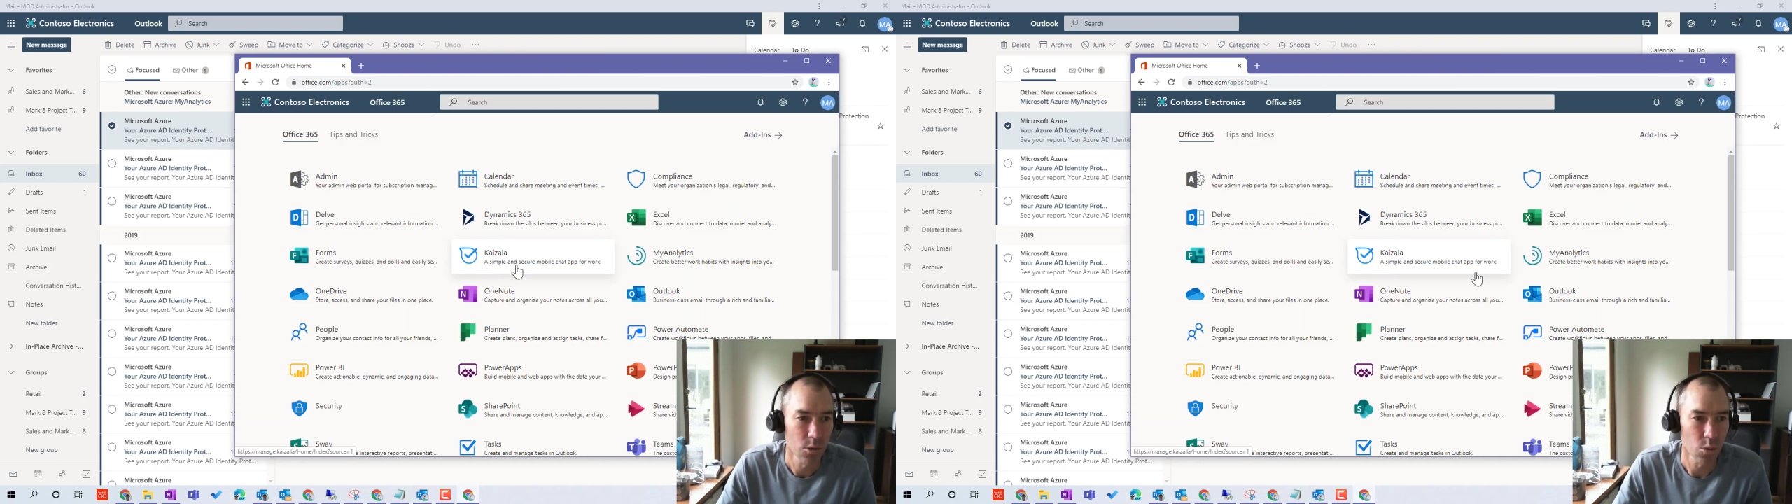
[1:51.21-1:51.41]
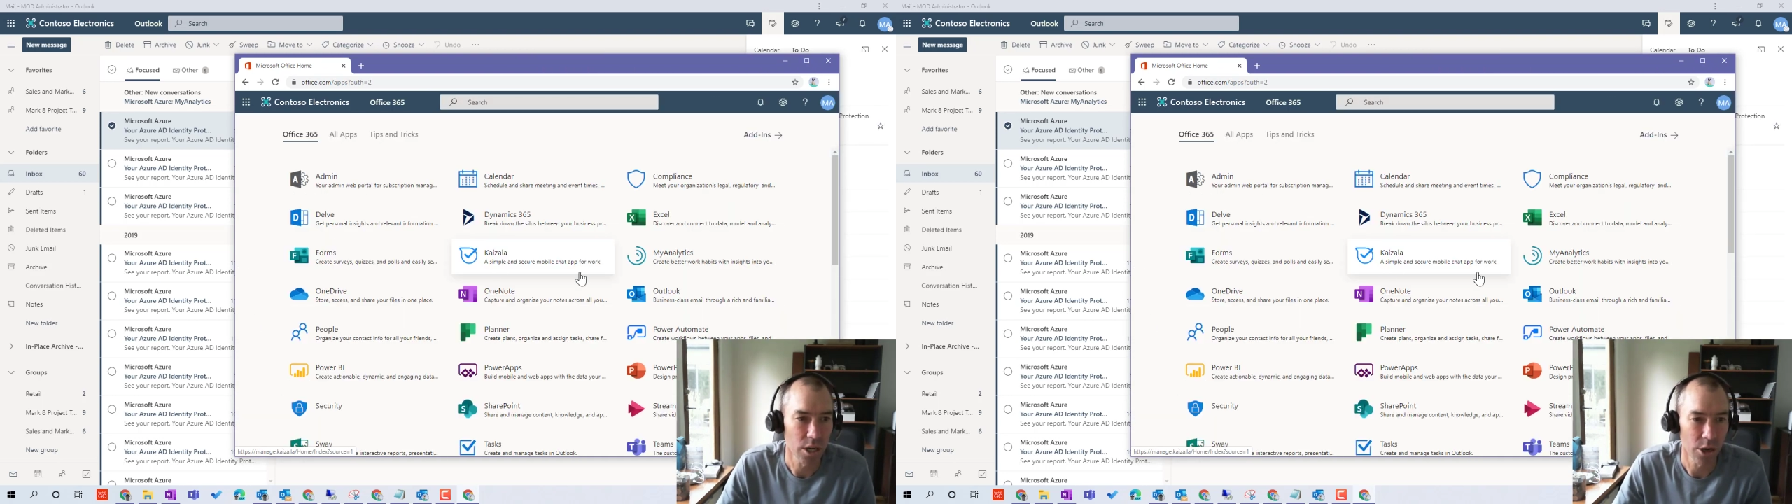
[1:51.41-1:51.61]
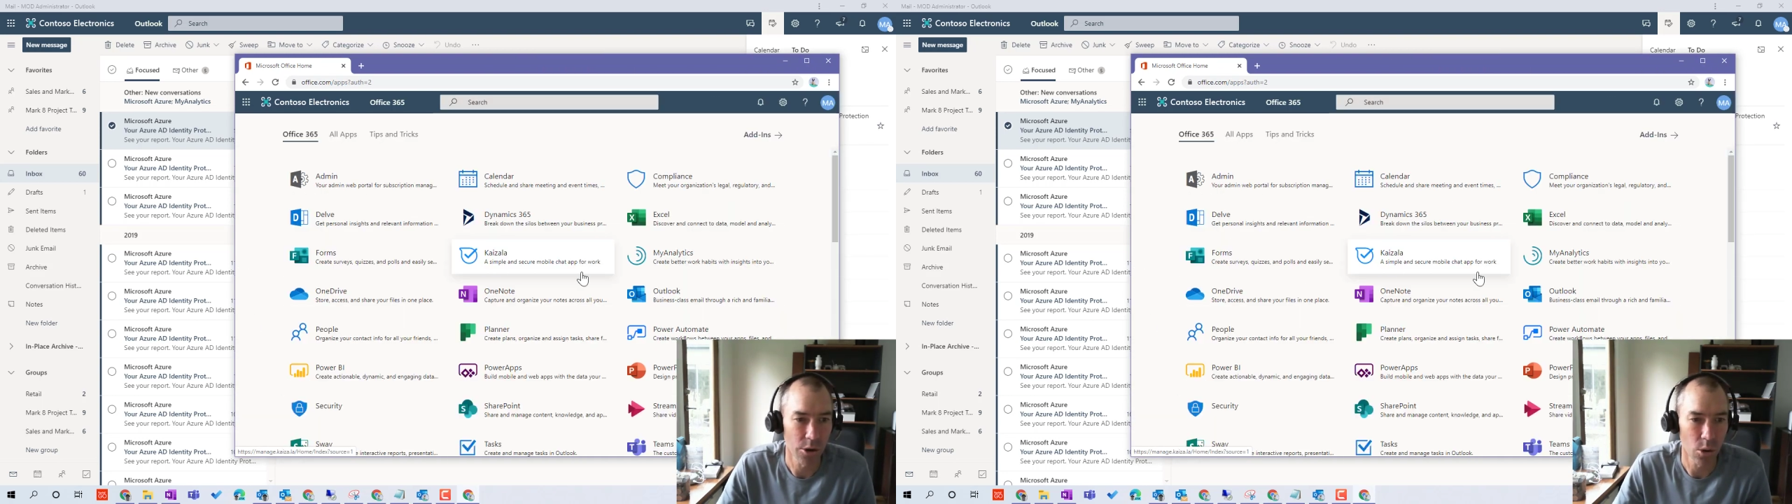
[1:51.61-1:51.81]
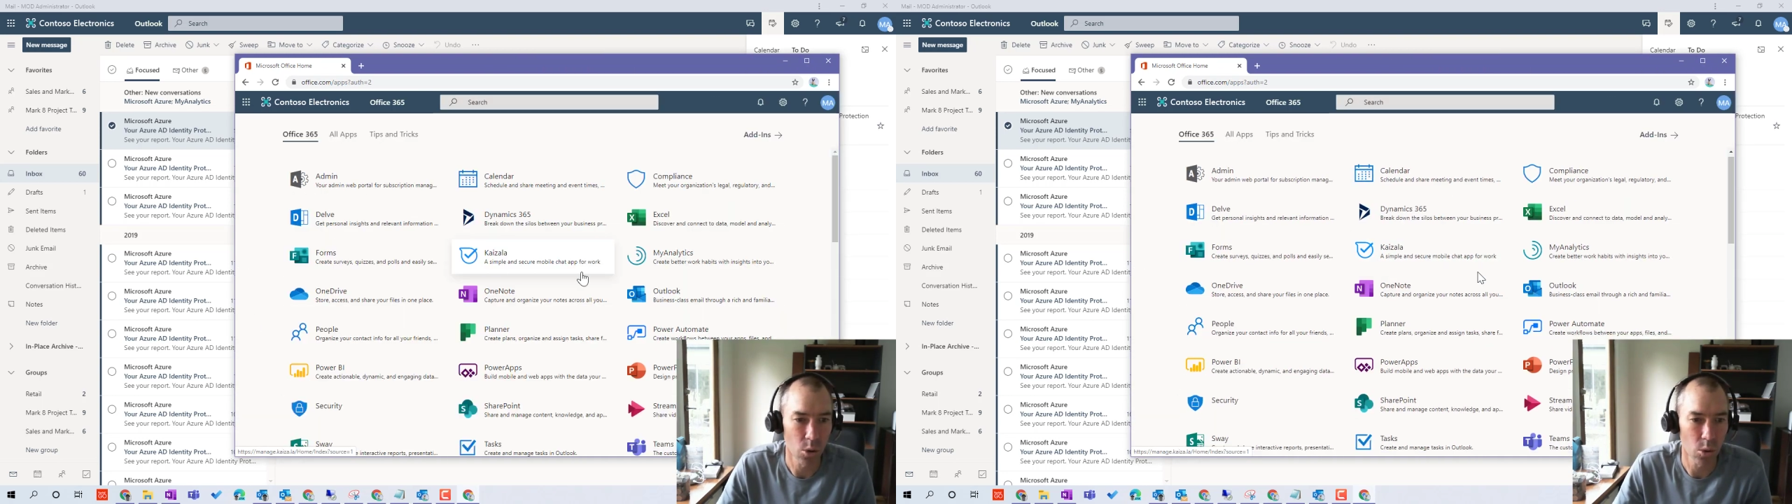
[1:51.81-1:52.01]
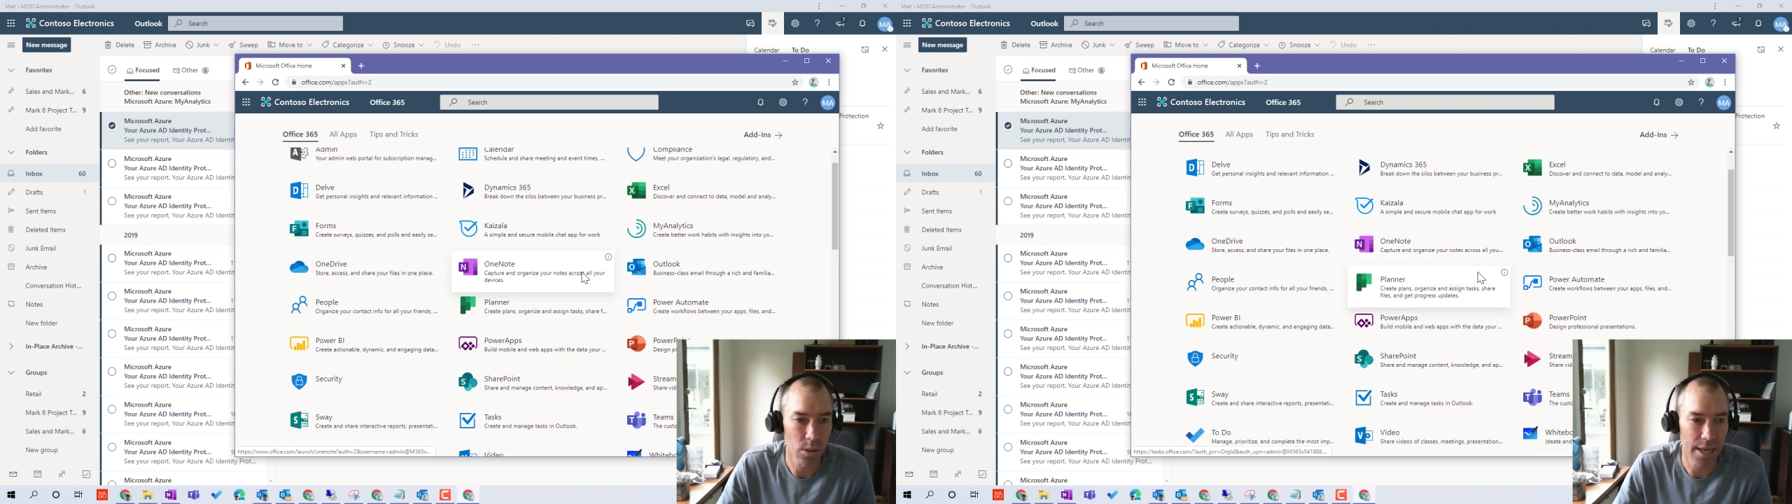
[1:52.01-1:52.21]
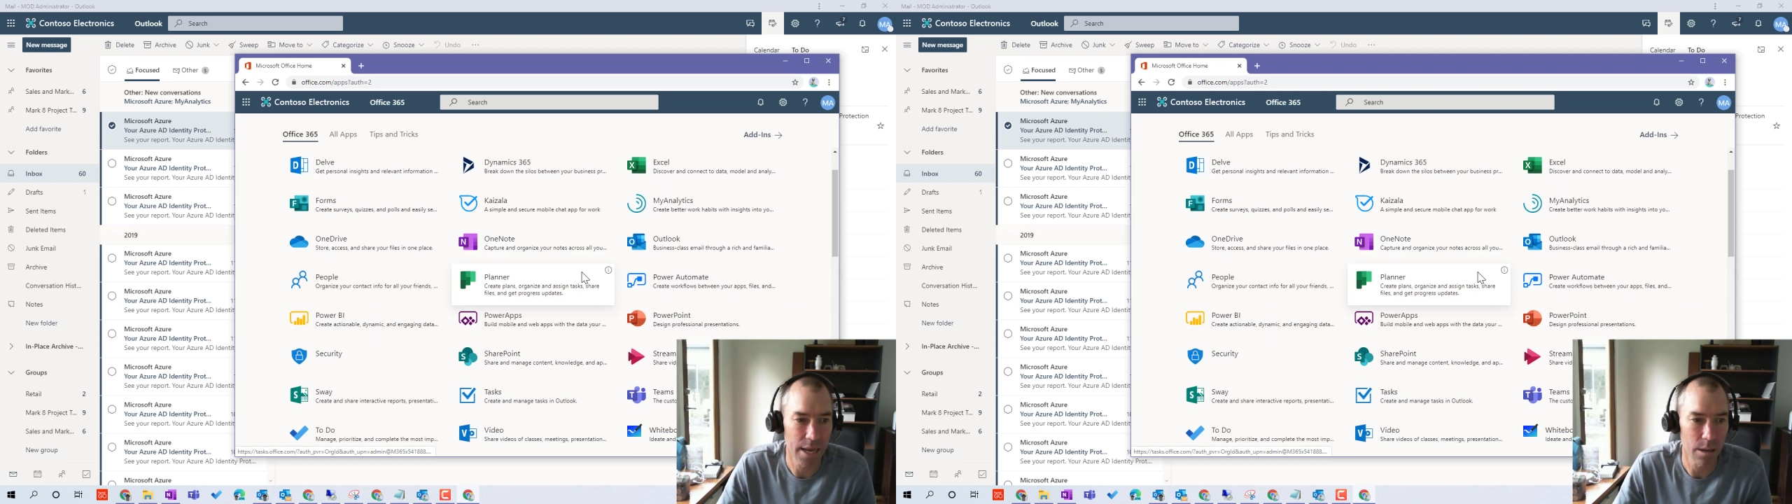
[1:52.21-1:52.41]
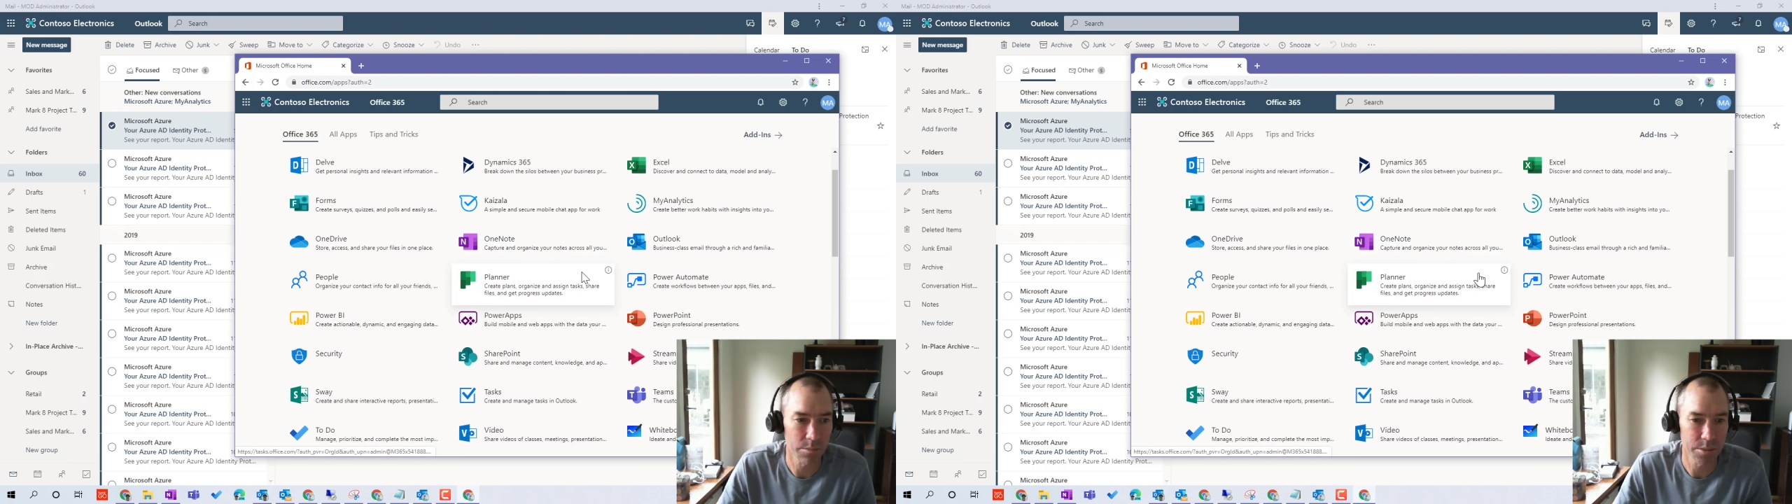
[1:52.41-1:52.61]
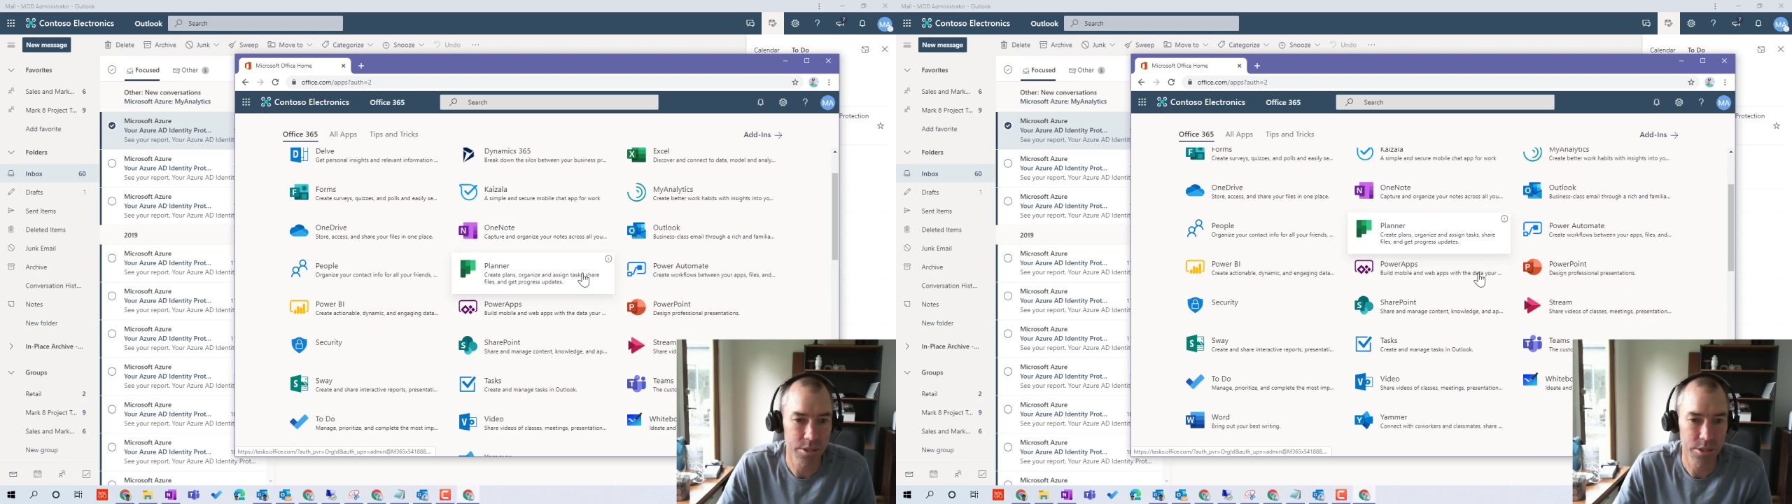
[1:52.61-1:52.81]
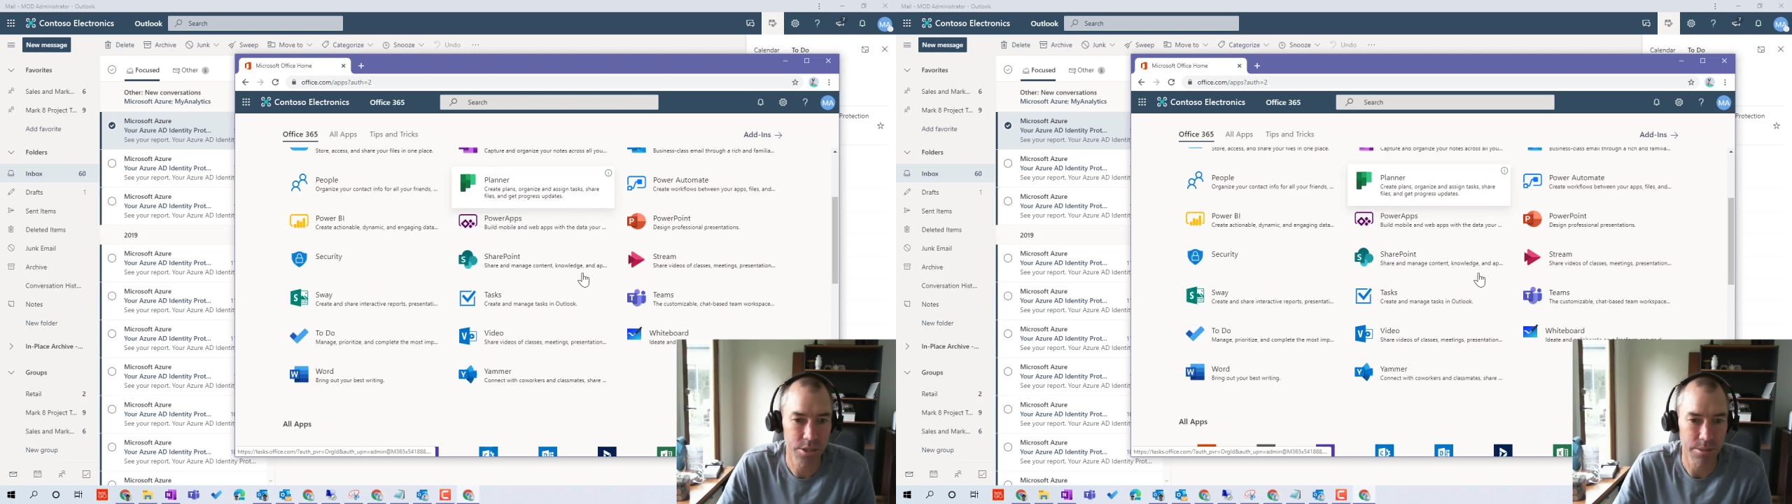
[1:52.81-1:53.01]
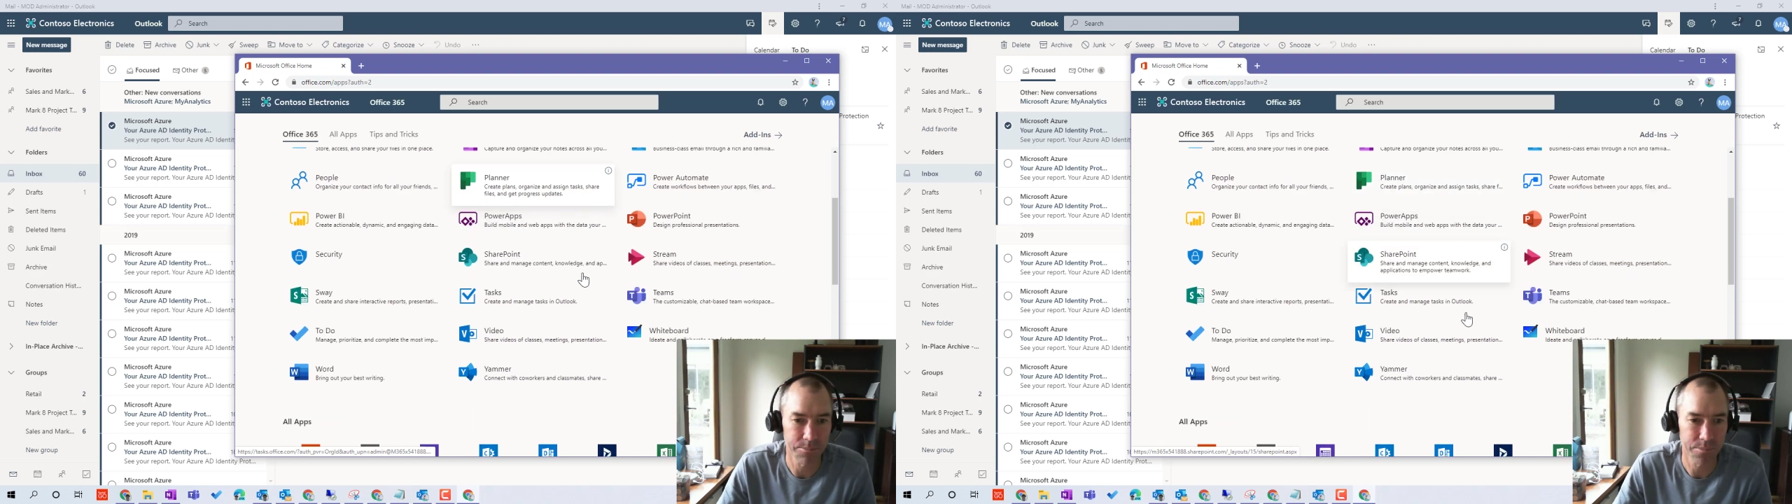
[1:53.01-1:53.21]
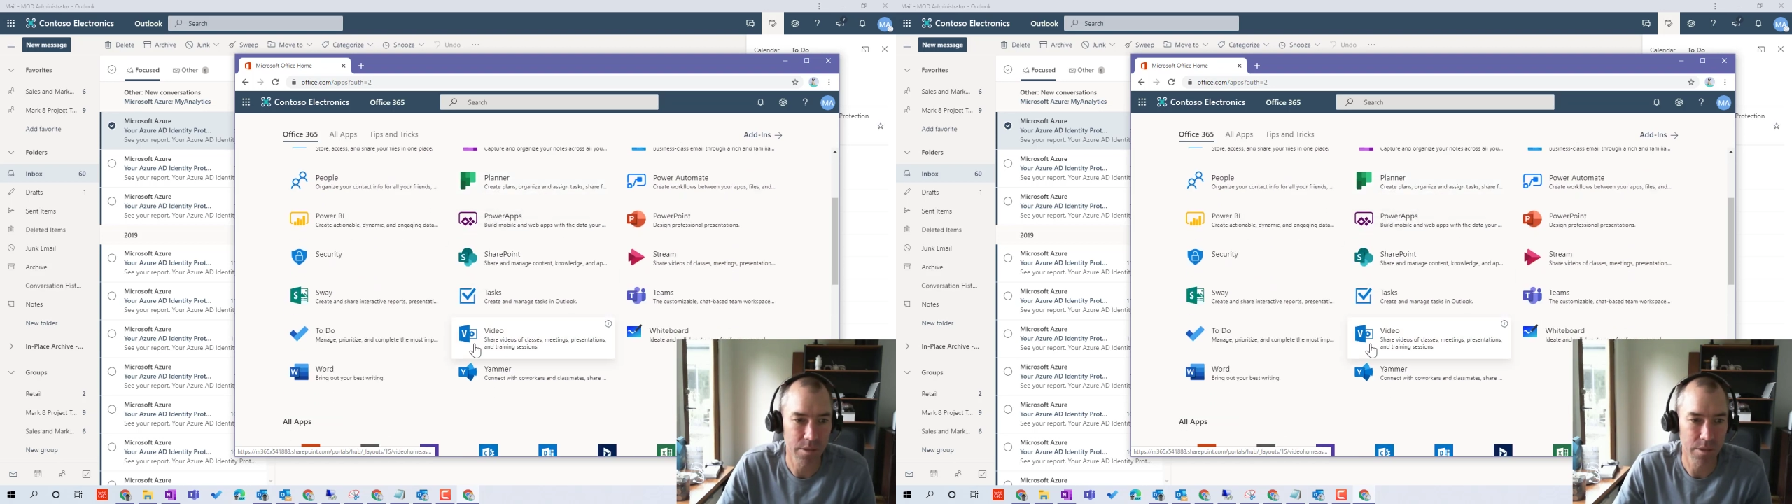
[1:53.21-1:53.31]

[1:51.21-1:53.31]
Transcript: We'll go to all apps